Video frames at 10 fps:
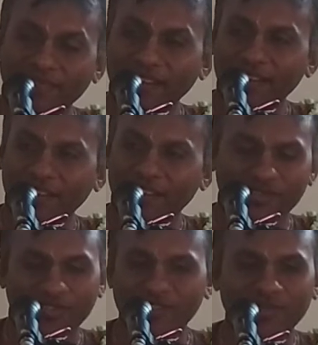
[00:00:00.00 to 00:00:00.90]
Right?
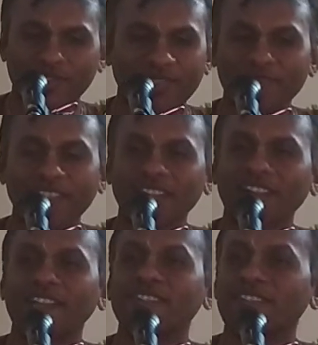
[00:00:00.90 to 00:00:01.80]
So this was something
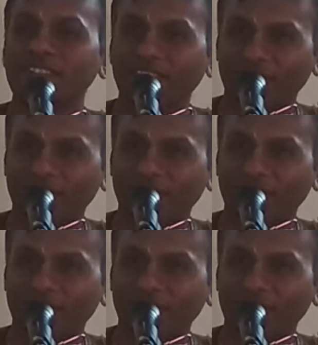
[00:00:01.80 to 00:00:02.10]
like unheard